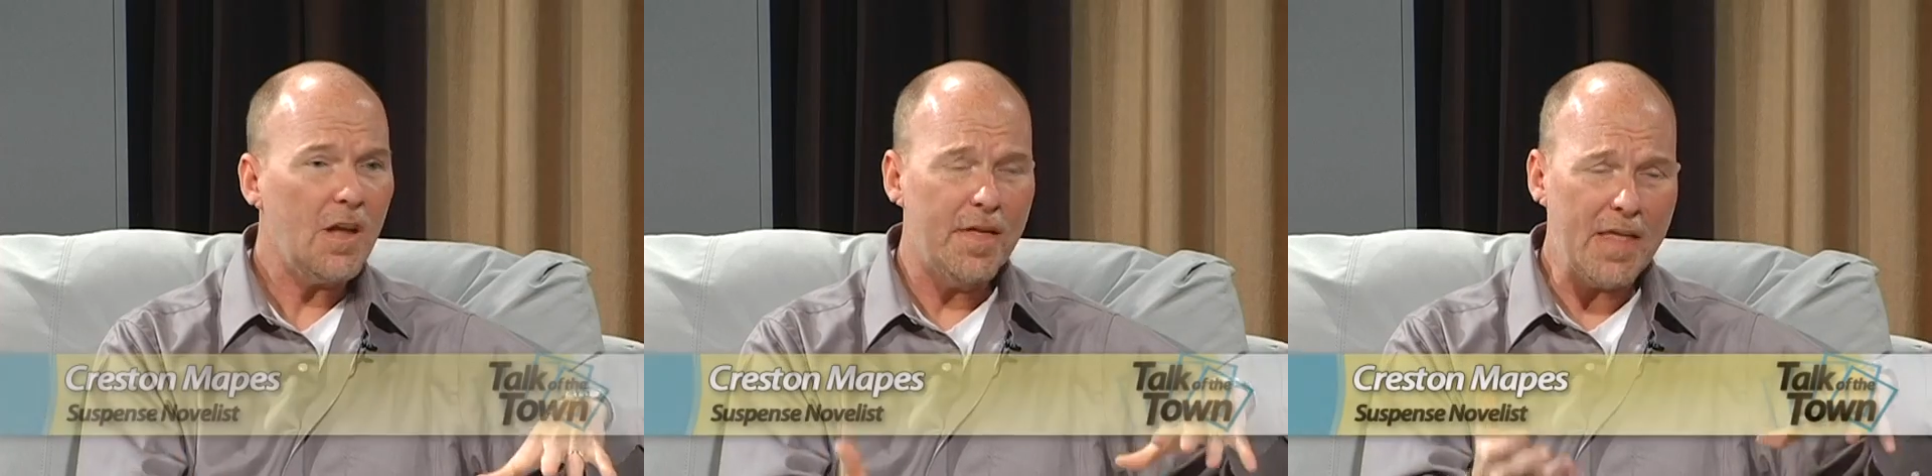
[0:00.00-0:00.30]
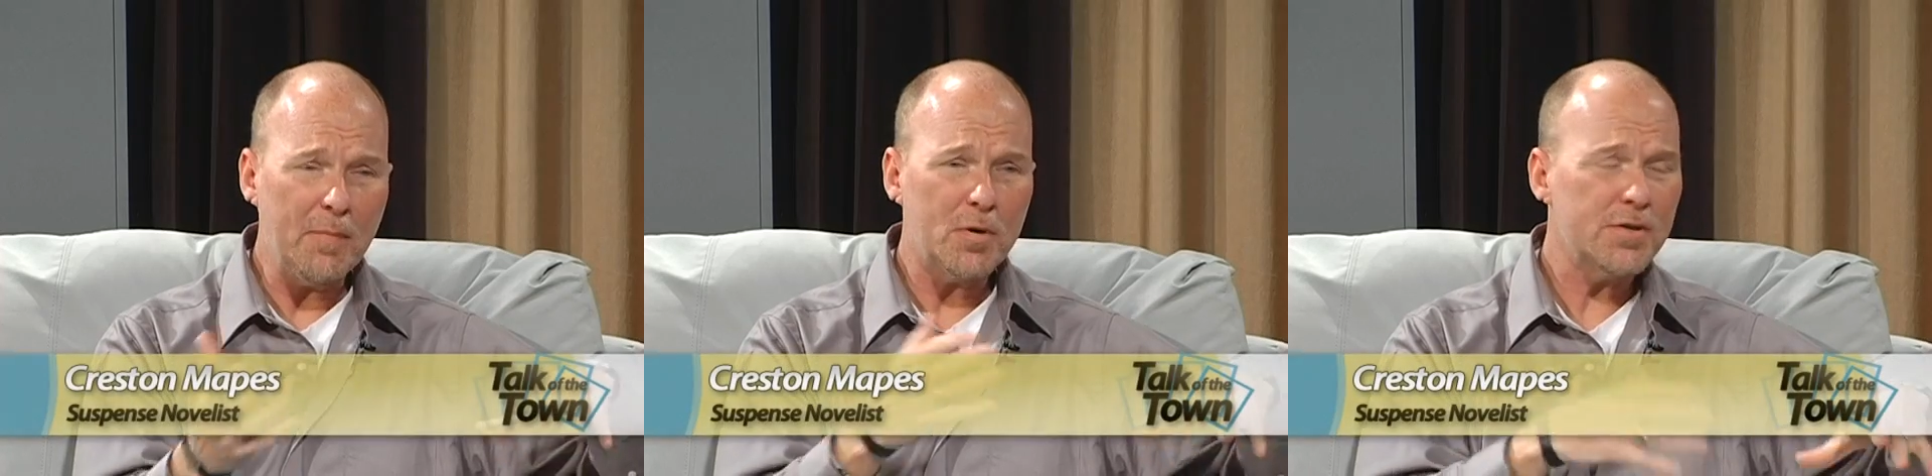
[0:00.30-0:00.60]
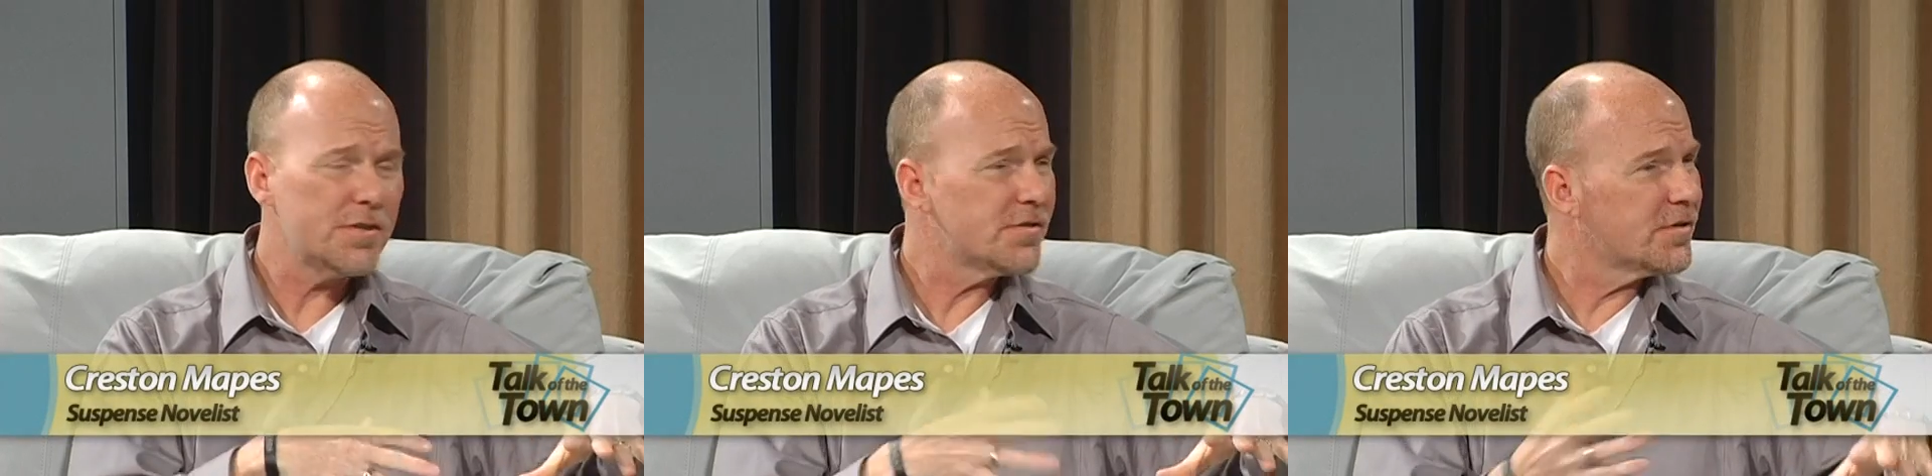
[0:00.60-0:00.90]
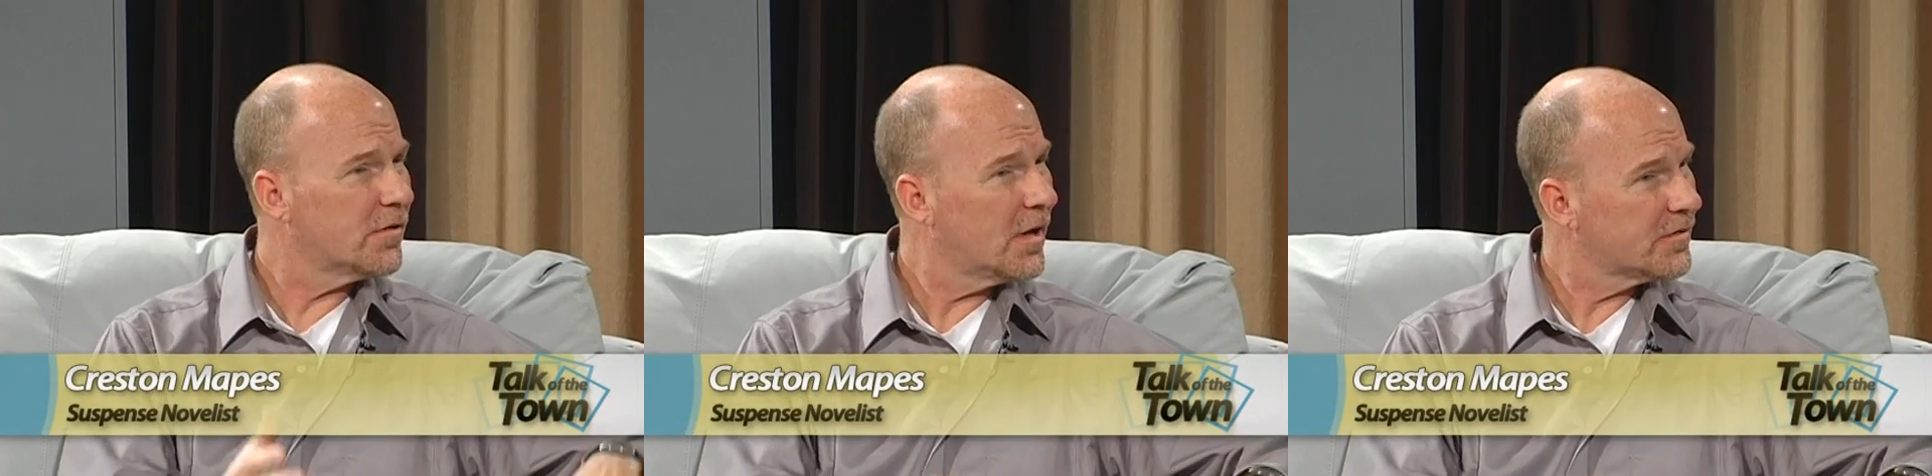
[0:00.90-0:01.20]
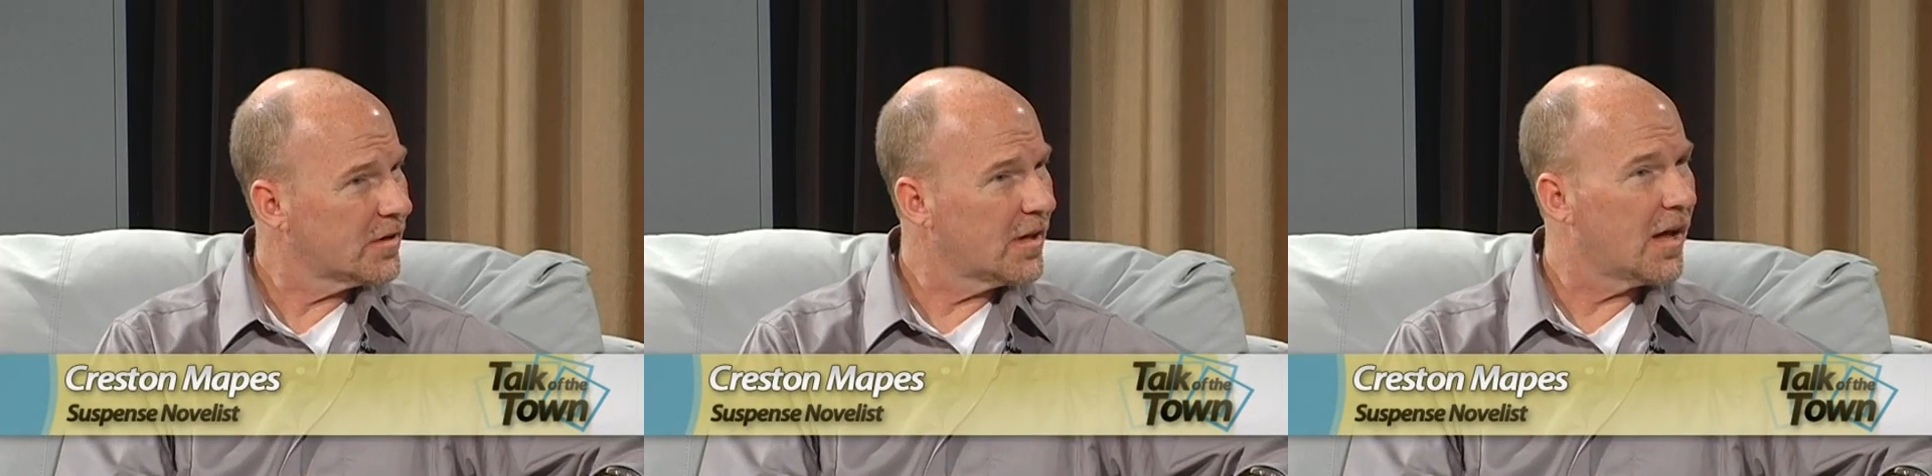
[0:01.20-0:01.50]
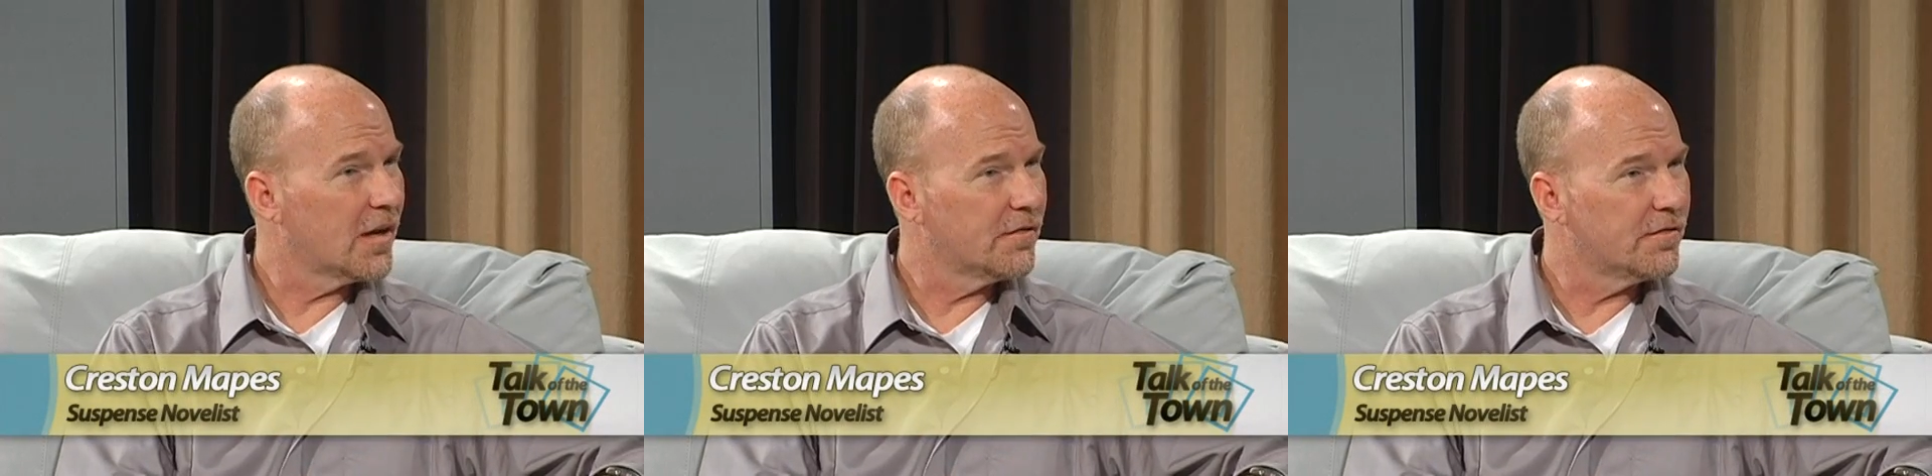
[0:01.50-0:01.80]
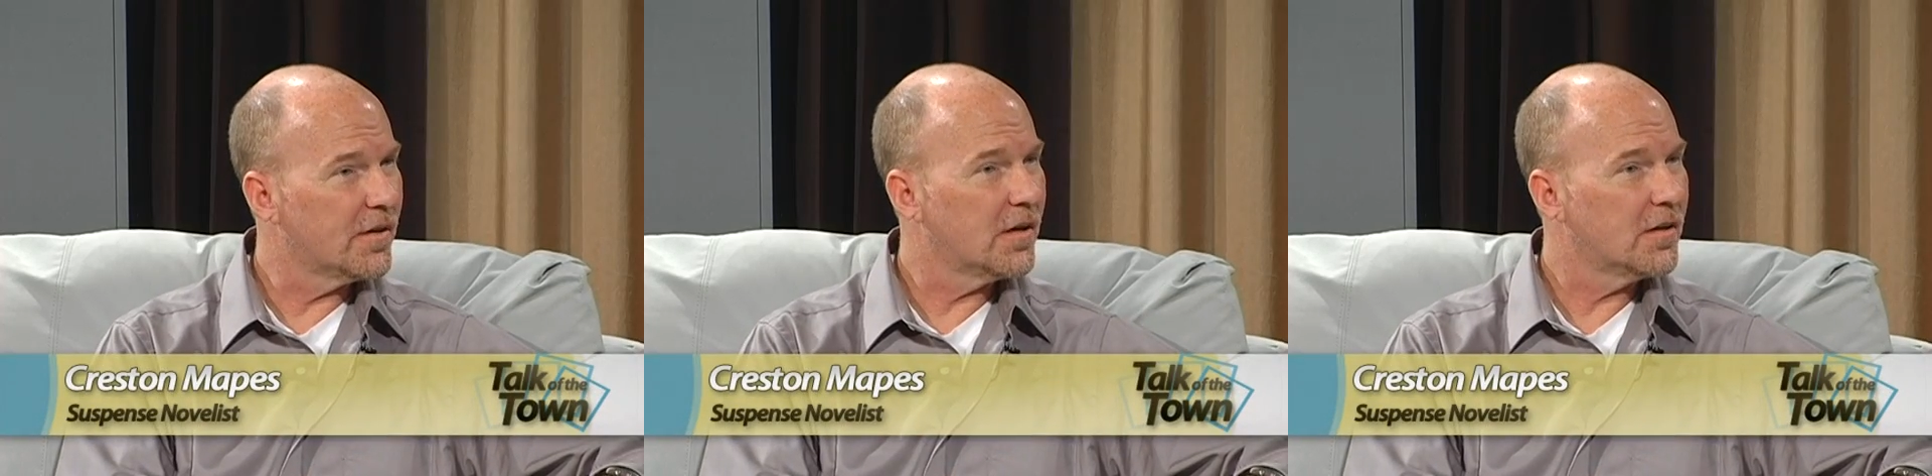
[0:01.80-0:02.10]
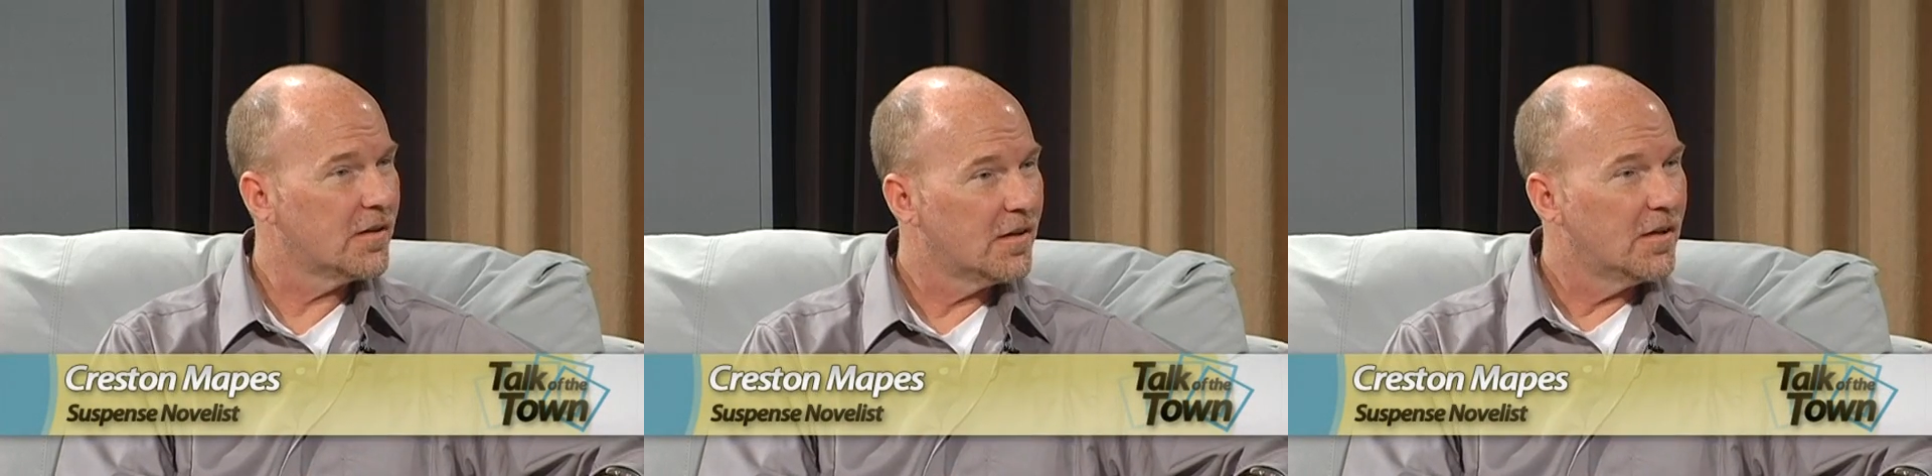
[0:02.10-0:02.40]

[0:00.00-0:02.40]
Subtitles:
And that person still has a lot of